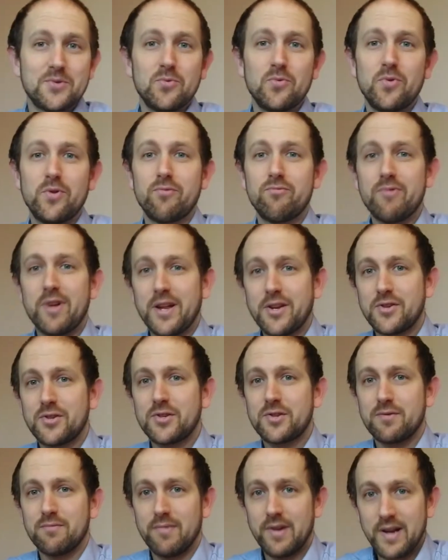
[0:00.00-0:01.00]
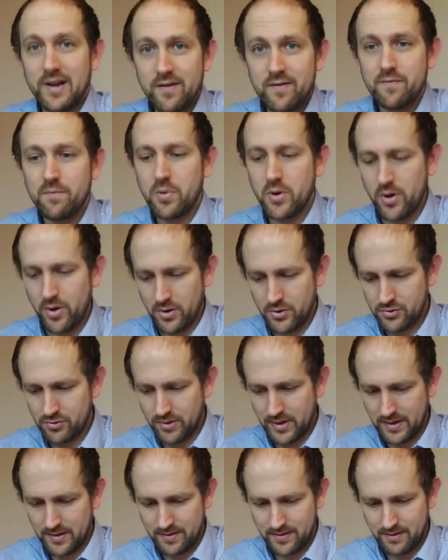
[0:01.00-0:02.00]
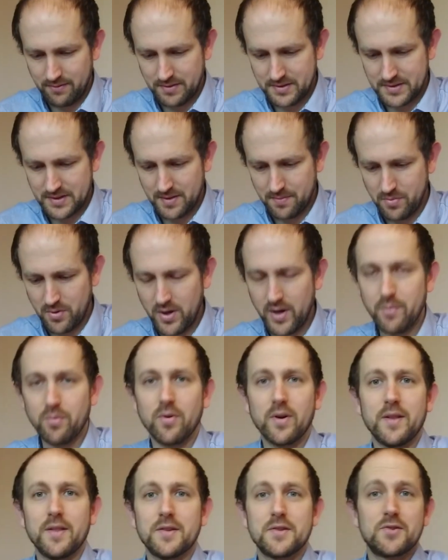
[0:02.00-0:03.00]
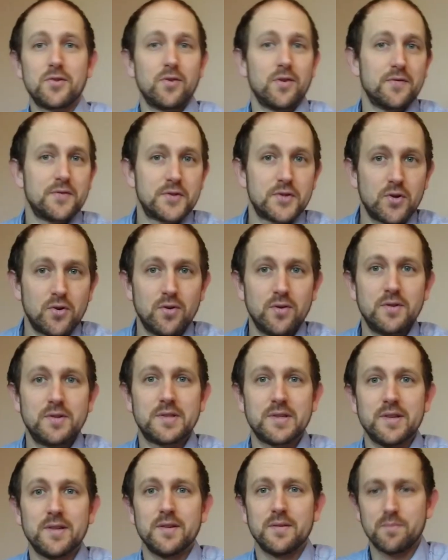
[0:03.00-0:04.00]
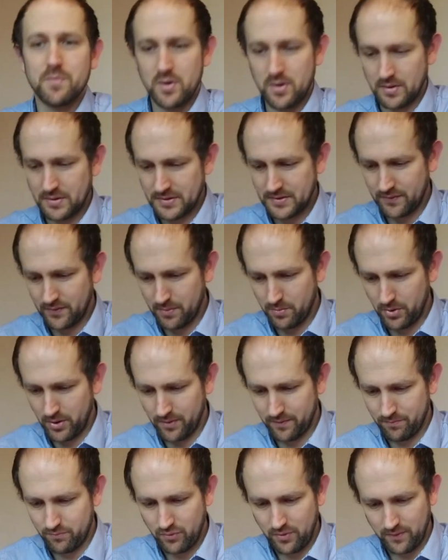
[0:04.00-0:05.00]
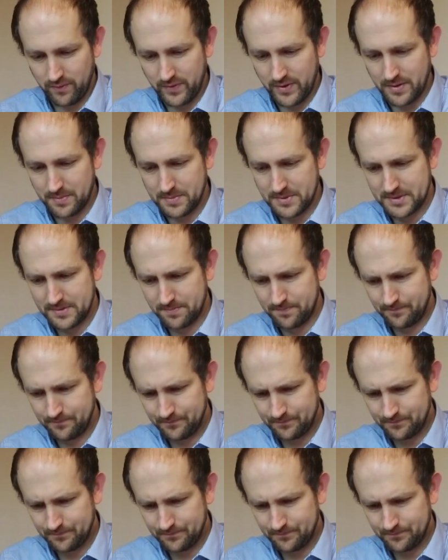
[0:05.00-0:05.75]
to all the rich love poetry there is in the Bible, in the Song of Songs and parts of the book of Proverbs.